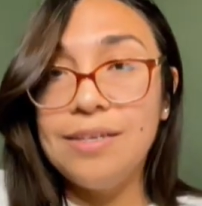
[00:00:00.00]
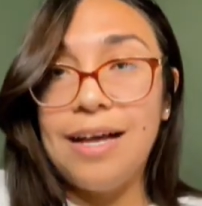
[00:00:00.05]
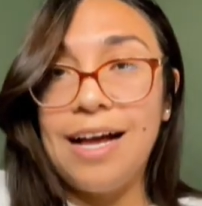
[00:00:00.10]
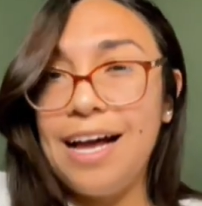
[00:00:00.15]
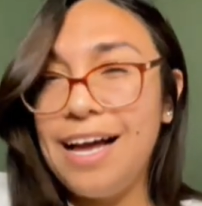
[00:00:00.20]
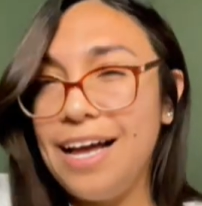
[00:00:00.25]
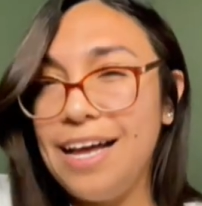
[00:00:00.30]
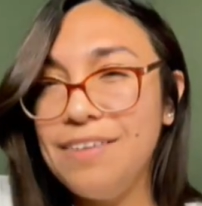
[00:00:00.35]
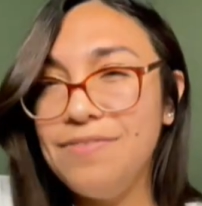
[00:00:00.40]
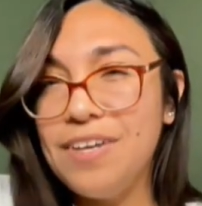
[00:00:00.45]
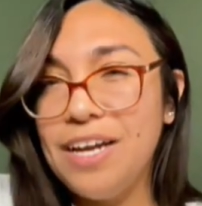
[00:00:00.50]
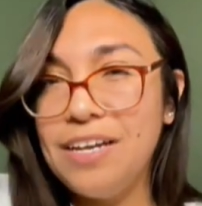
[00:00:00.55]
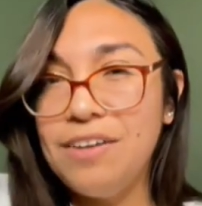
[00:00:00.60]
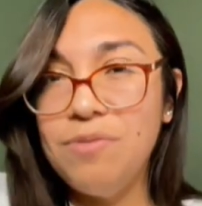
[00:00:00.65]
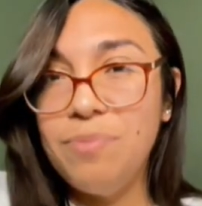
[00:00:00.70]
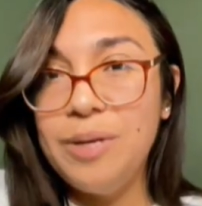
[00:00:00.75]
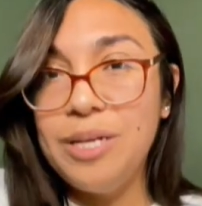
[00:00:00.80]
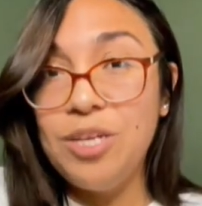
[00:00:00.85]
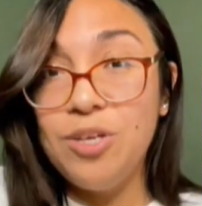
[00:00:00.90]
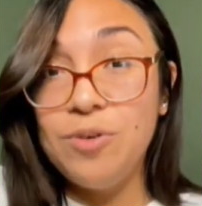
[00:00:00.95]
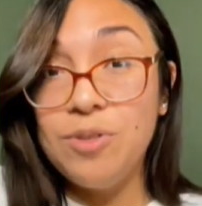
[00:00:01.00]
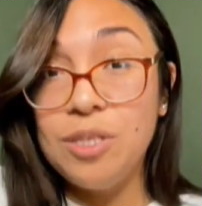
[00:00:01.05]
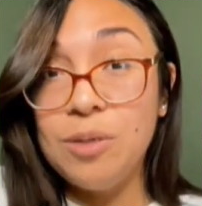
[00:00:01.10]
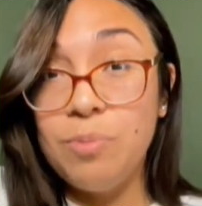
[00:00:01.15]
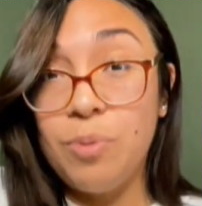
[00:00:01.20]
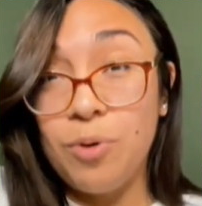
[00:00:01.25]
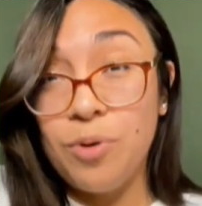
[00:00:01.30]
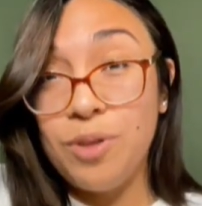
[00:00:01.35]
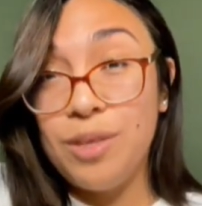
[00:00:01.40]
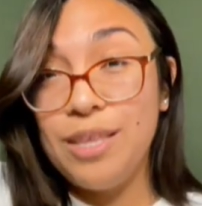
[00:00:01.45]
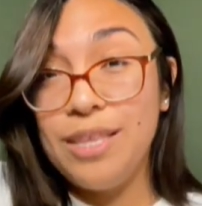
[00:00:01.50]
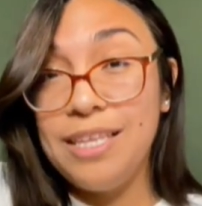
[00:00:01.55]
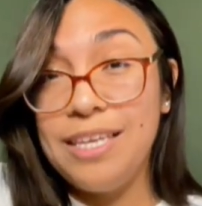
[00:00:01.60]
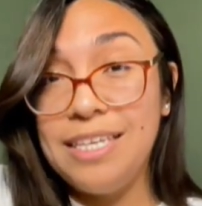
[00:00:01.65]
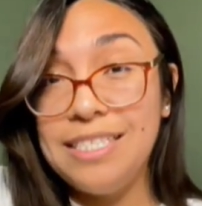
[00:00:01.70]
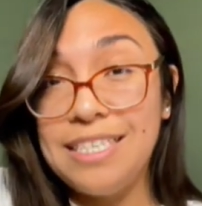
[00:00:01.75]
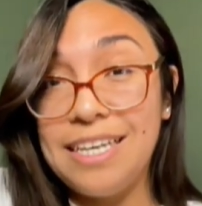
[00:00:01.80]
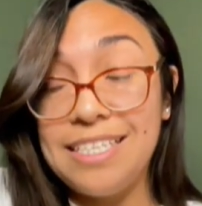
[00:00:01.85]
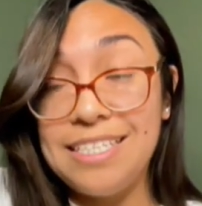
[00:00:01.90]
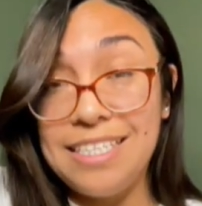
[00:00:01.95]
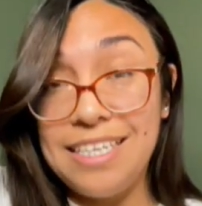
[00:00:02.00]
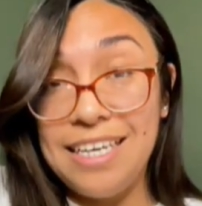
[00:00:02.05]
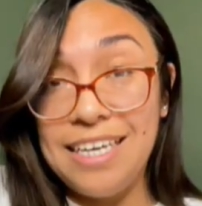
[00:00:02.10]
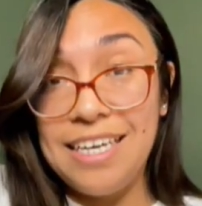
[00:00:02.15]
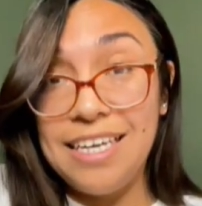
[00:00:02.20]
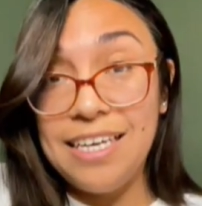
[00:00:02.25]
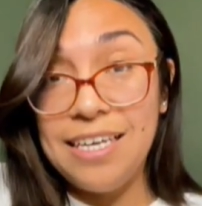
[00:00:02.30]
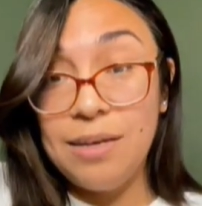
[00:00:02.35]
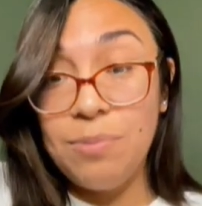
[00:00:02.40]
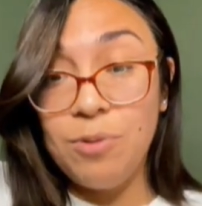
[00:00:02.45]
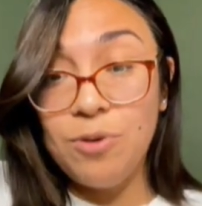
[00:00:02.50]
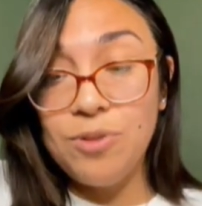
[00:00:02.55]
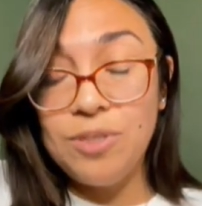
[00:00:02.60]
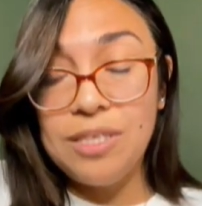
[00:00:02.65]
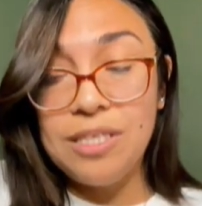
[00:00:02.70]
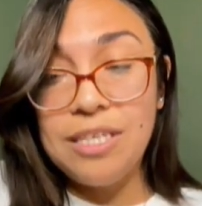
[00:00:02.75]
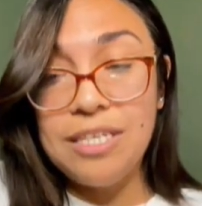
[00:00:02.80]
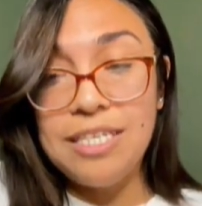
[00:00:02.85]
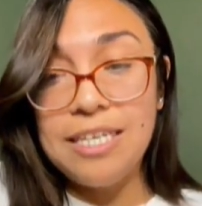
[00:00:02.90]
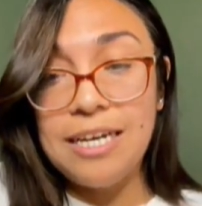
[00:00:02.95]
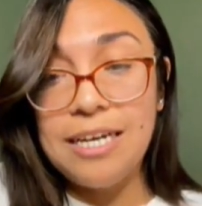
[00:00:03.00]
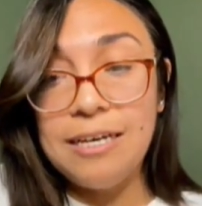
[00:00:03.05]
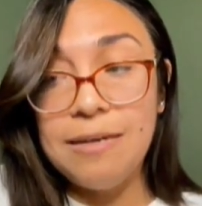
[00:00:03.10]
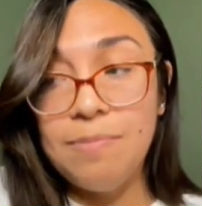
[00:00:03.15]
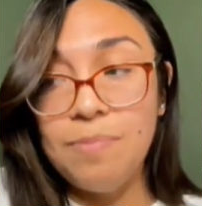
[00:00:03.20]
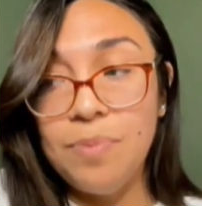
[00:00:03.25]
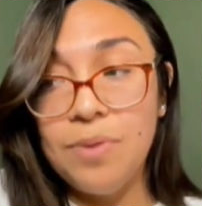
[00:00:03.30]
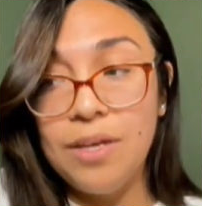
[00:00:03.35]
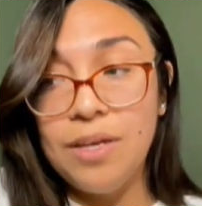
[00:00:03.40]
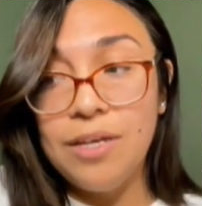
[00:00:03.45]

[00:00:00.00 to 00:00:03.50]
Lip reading: I've kind of been using both of these as ink most of the time,